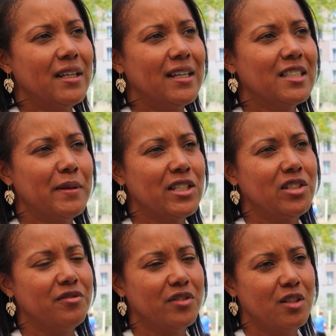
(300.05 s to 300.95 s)

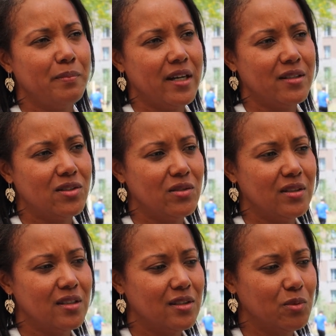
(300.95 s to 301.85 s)
especially for our Barrett
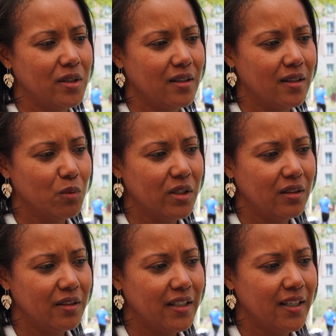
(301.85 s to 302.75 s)
students, we're
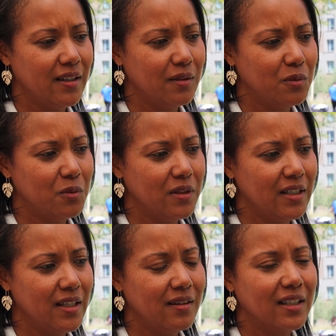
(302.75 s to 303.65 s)
learning
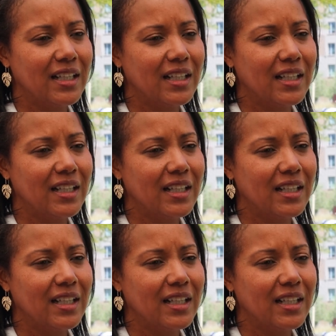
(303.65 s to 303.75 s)
in the